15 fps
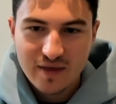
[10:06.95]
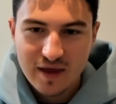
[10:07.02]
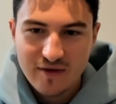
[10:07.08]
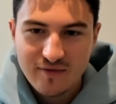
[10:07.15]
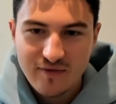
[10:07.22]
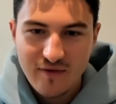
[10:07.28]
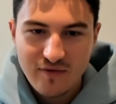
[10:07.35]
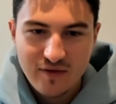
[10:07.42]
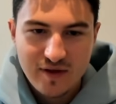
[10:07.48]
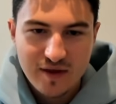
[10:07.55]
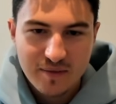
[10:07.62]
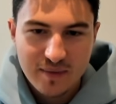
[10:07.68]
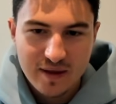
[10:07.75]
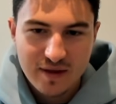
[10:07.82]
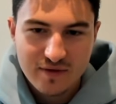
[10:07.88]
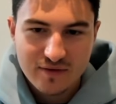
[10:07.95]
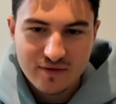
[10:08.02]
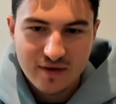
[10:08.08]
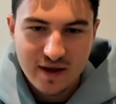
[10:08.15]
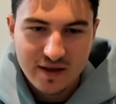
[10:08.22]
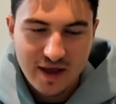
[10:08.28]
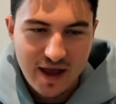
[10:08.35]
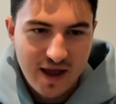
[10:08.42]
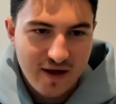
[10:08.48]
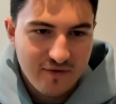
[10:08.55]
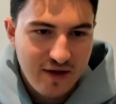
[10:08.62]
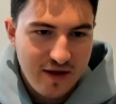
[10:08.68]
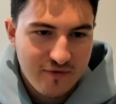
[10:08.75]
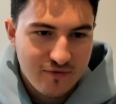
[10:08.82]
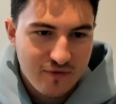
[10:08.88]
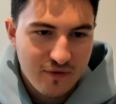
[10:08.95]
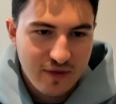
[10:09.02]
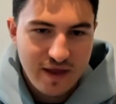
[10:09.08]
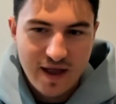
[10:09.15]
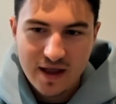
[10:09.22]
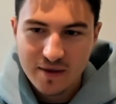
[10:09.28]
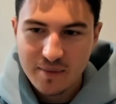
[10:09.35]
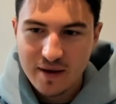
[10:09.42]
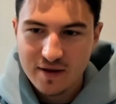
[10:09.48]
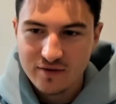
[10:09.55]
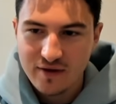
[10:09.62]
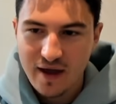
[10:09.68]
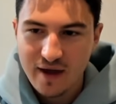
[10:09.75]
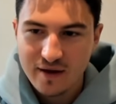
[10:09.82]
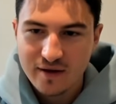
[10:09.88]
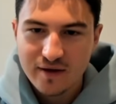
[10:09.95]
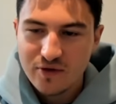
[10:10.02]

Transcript: like 15 minutes and I have a fully animated deck.